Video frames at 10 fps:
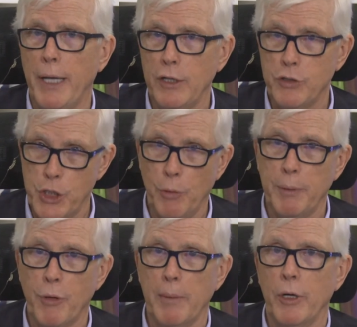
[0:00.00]
debates,
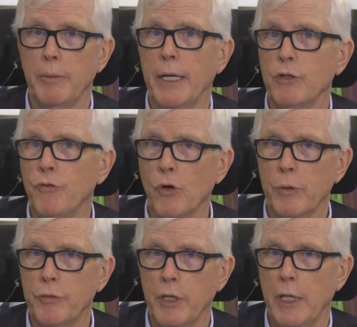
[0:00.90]
GOP primary debates,
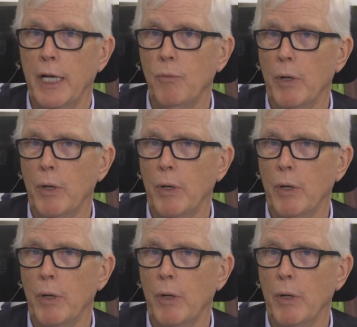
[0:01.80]
four with CNN,